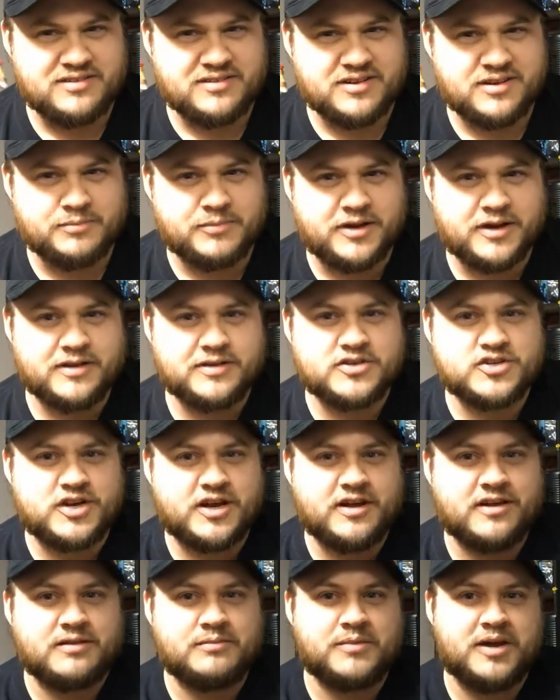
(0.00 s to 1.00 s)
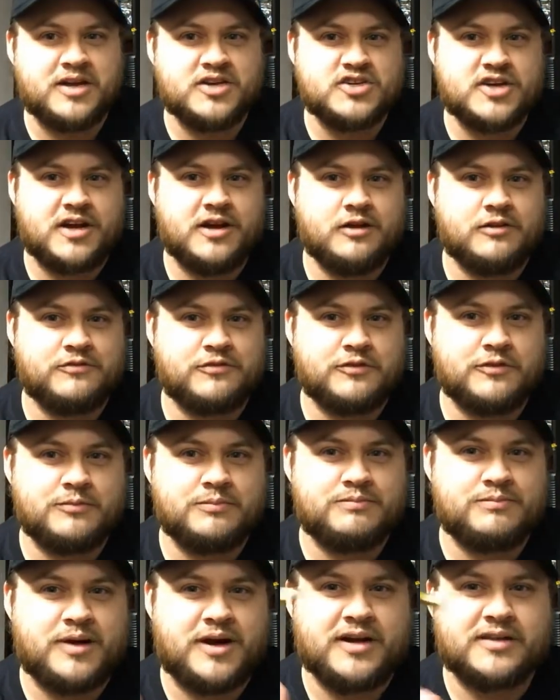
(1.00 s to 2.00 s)
Am I a giant man-child for
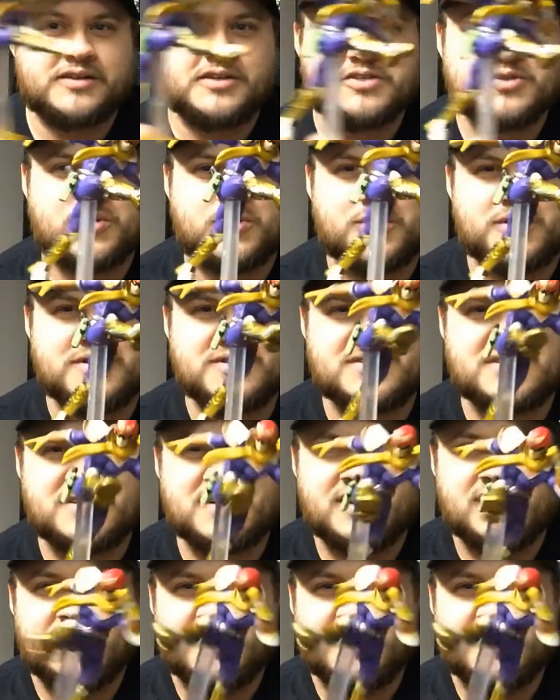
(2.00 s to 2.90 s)
buying these toys?